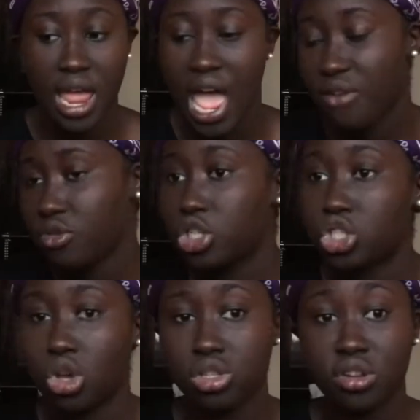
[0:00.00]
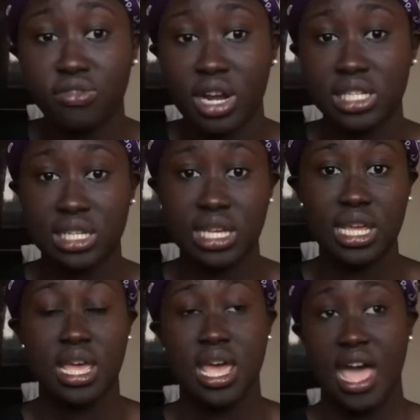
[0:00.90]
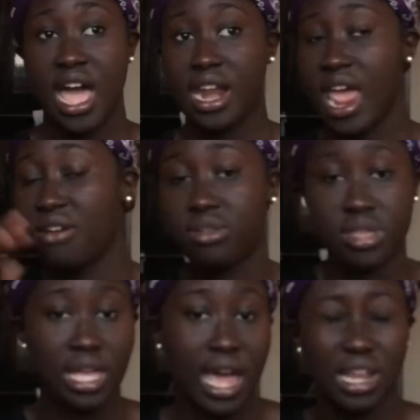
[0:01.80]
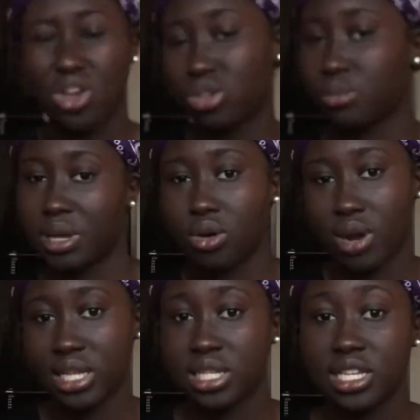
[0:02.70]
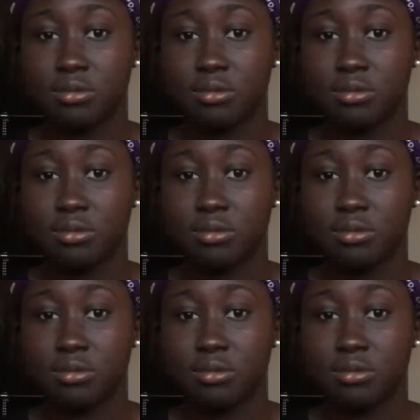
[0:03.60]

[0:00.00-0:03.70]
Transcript: everyone just goes on a frenzy and everything kind of goes a bit crazy,